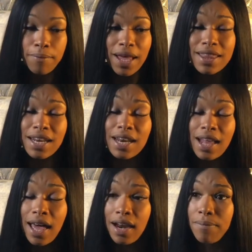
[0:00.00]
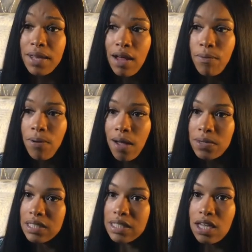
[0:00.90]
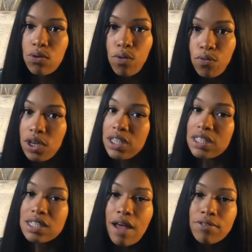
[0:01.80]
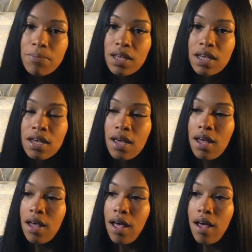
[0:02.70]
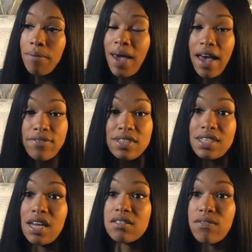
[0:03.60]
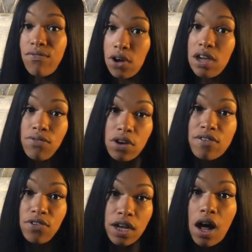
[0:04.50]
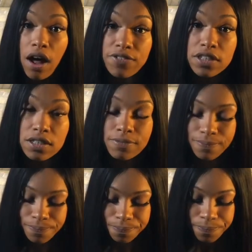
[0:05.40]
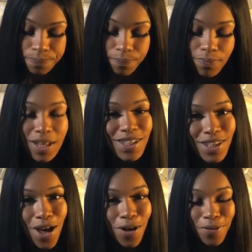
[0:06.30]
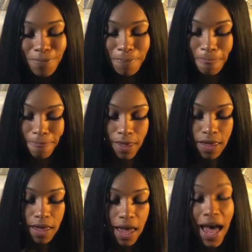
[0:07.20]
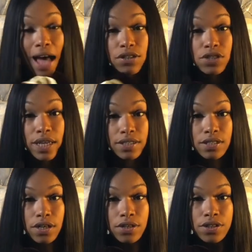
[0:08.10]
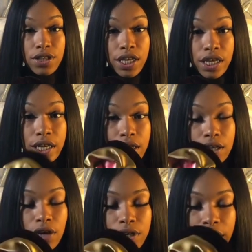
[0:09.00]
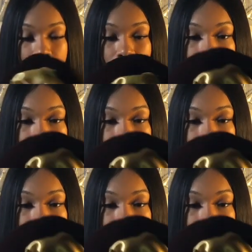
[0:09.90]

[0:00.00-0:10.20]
Other than that, I would probably say you would really just have to be having sex very often. So, how to insert the Yoni egg.